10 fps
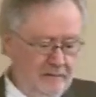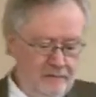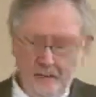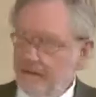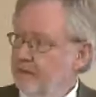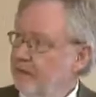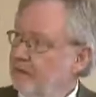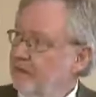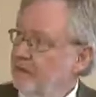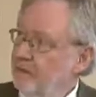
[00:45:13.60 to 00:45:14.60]
We had a
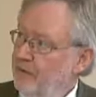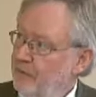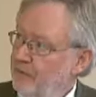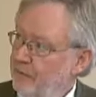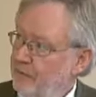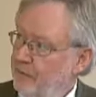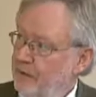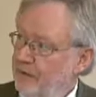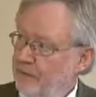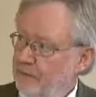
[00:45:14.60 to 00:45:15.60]
community review
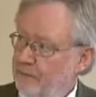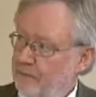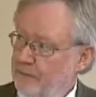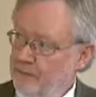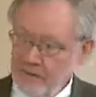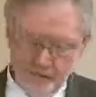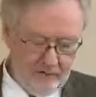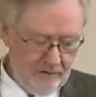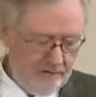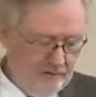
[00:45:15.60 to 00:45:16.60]
meeting presenting
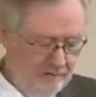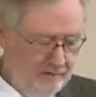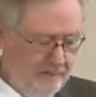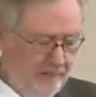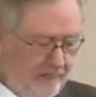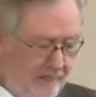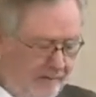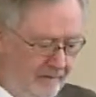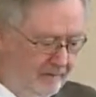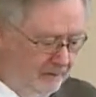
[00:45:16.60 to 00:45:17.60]
our.
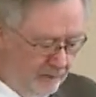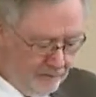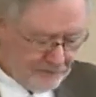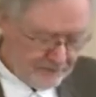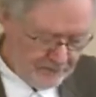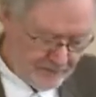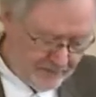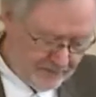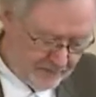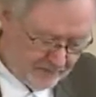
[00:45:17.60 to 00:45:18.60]
Uh, I don't know if this is fish and
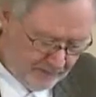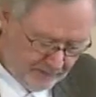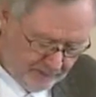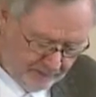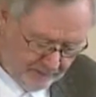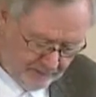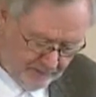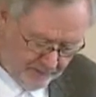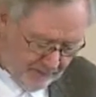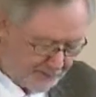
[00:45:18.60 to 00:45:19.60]
game. I'm not. i
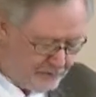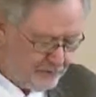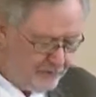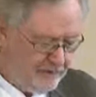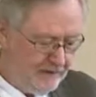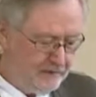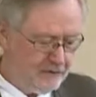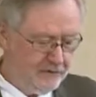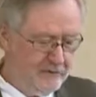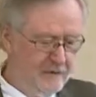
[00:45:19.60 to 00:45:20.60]
wasn't sure Davin was
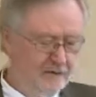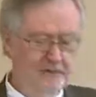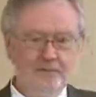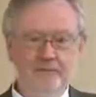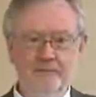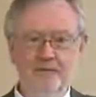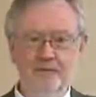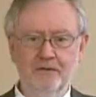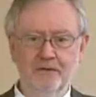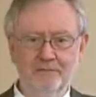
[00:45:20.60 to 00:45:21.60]
going to be here, so
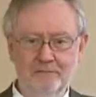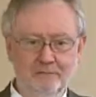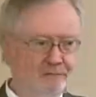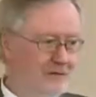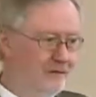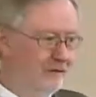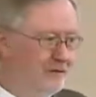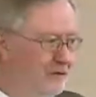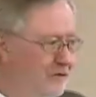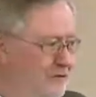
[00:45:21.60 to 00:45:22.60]
that I'm not going to go
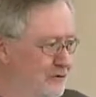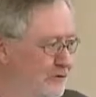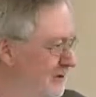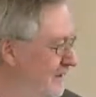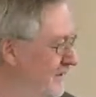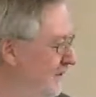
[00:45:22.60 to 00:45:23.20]
over those two slides.